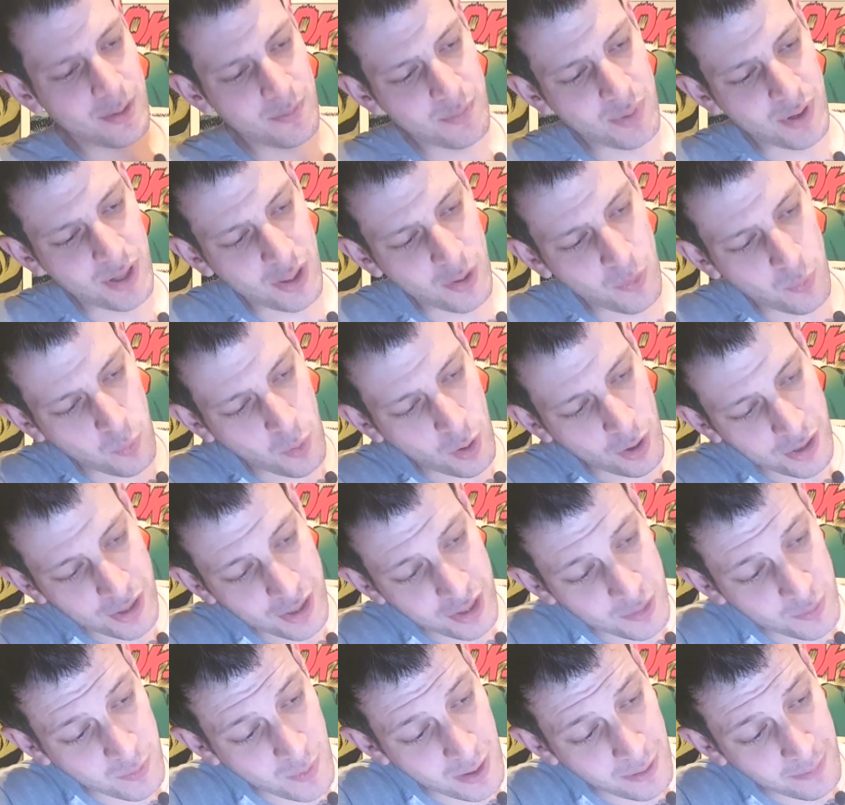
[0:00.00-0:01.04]
but the wash
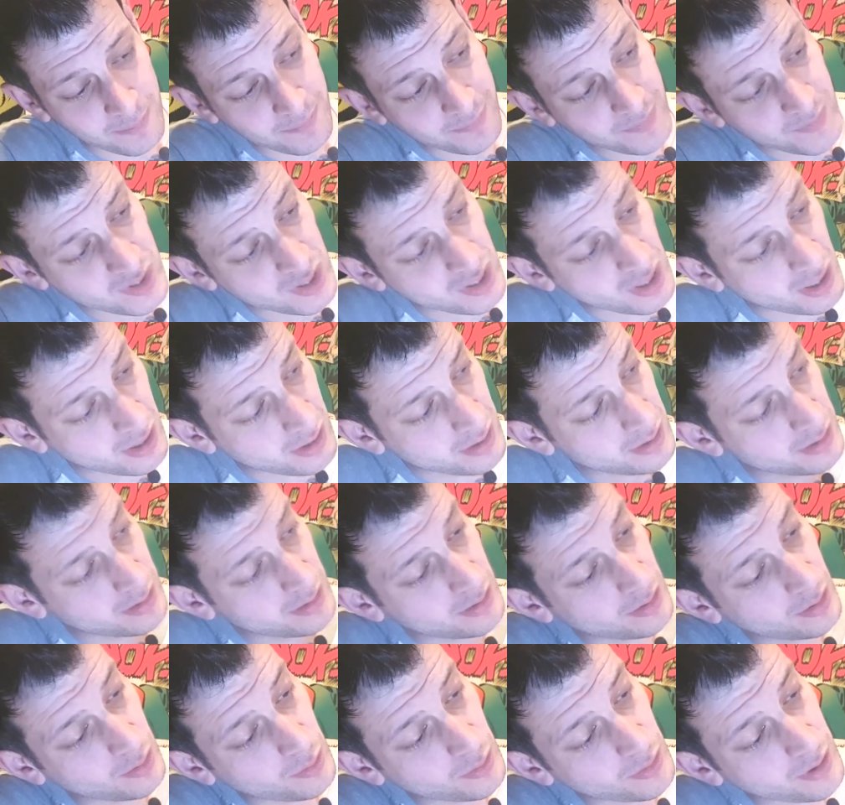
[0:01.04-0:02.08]
as well. So
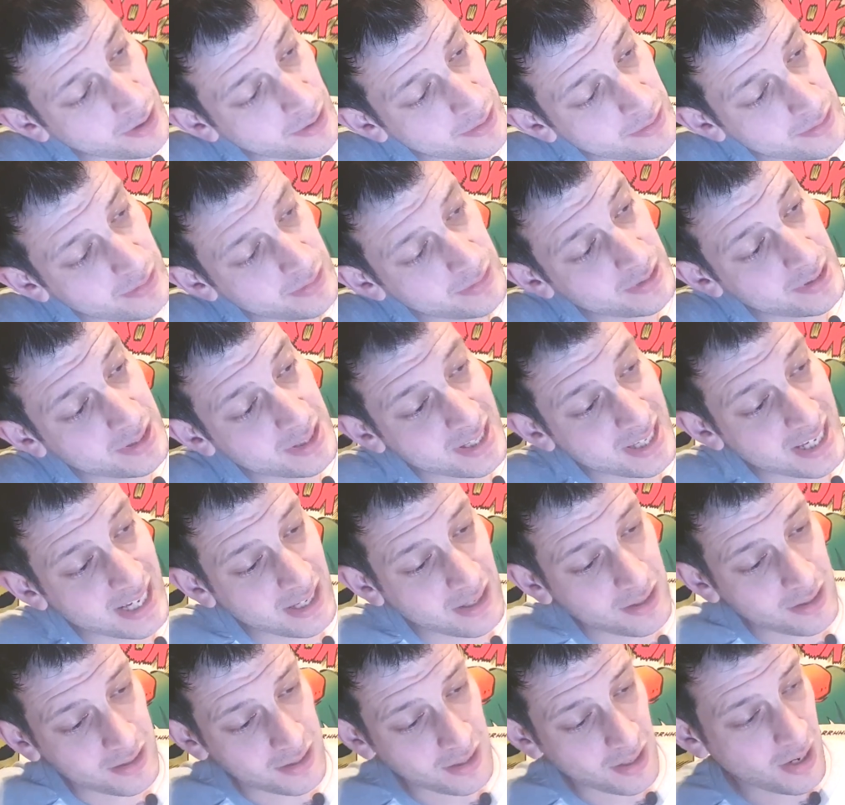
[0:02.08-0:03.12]
although
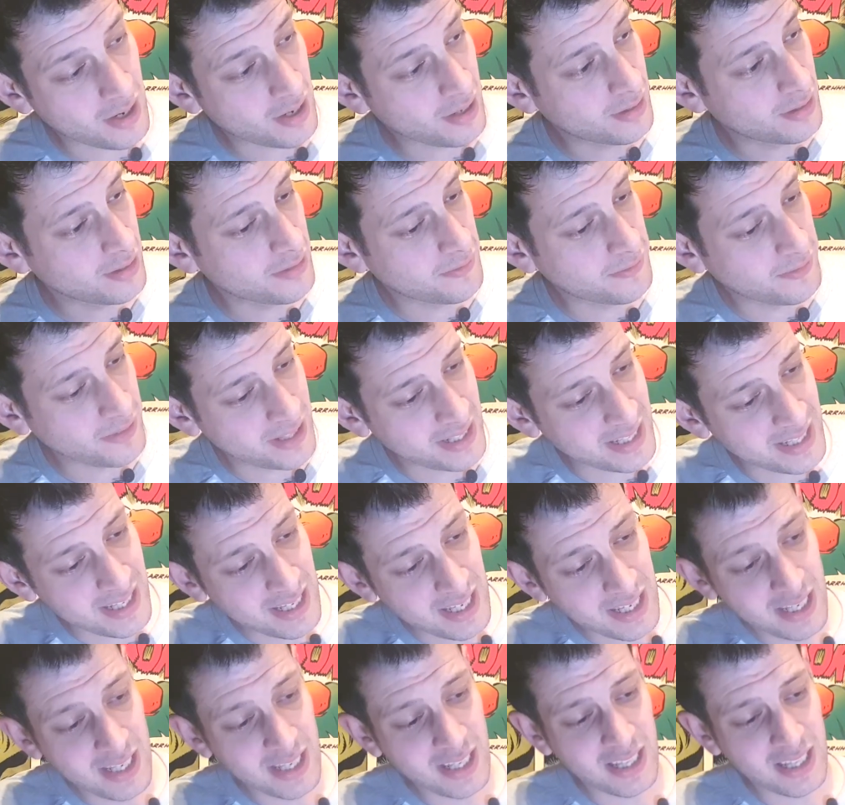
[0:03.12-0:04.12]
stickers are lovely,